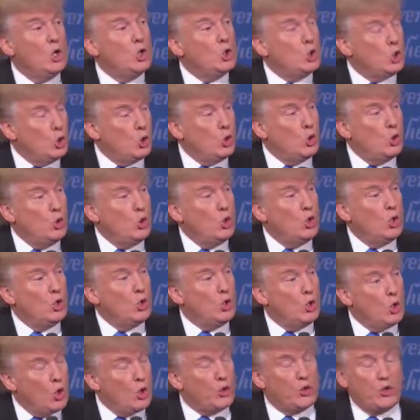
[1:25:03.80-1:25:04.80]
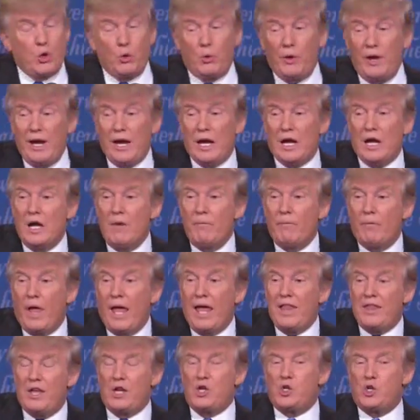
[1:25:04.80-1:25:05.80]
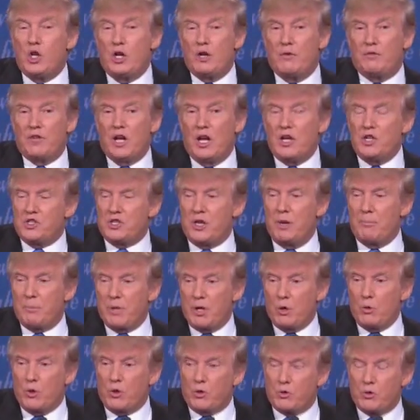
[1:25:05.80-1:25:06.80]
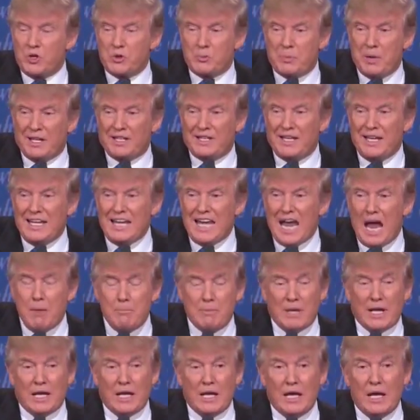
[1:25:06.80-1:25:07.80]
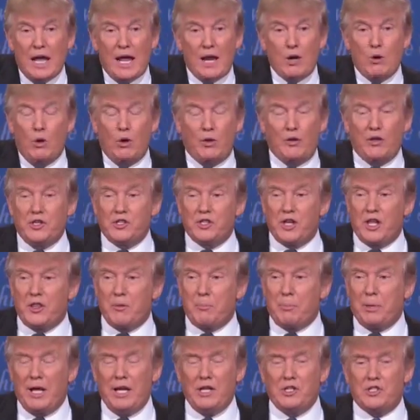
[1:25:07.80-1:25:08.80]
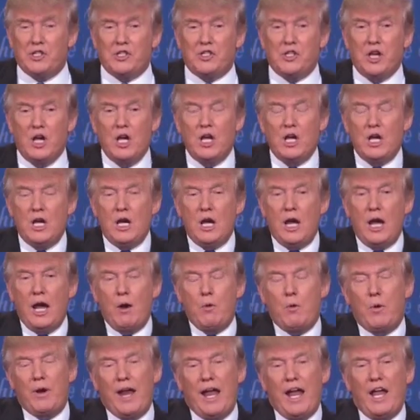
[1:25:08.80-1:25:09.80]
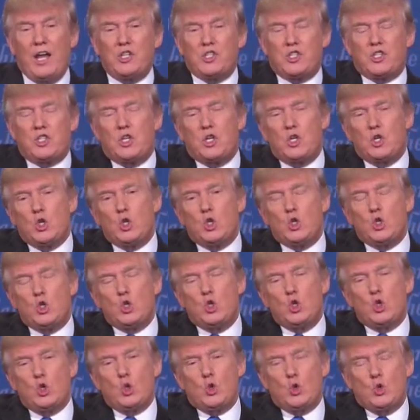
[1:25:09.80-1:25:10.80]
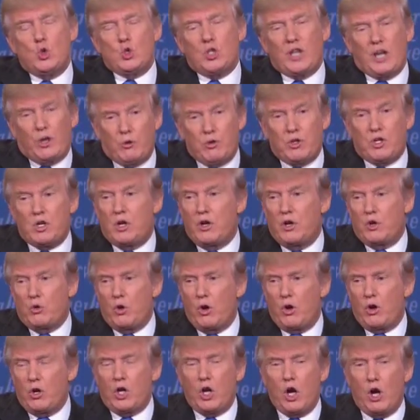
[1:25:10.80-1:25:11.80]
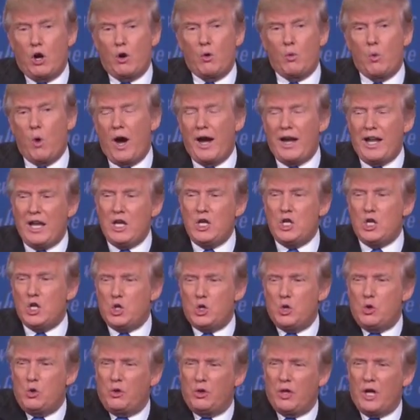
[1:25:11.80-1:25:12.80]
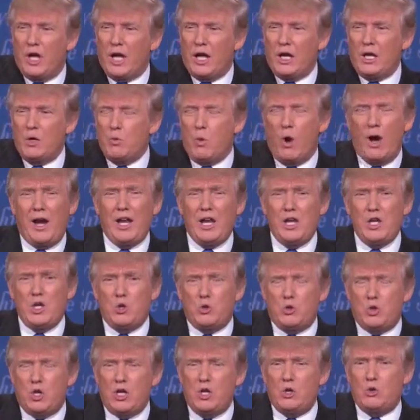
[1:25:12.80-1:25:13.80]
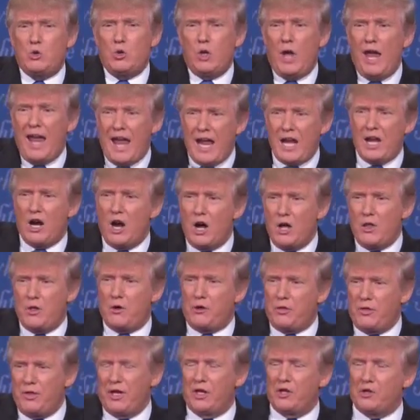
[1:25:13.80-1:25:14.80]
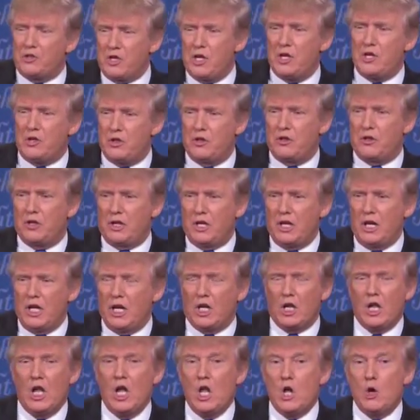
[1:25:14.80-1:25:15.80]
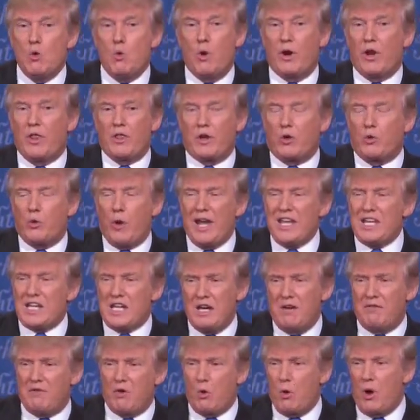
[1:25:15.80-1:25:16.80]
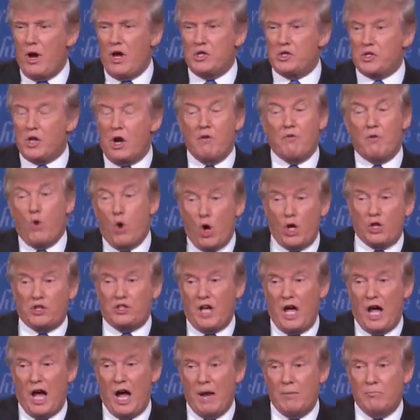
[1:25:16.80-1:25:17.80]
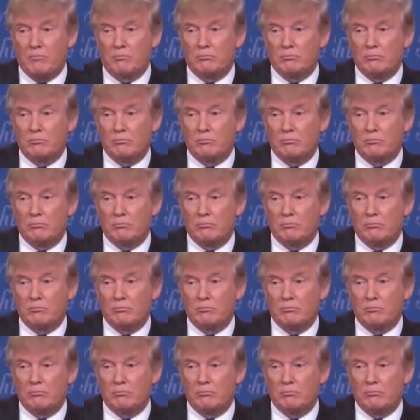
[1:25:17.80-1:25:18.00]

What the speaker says: to North Korea. And they should have done something with respect to Yemen and all these other places. And when asked to Secretary Kerry, why didn't you do that? Why didn't you add other things into the deal? One of the great giveaways of all time,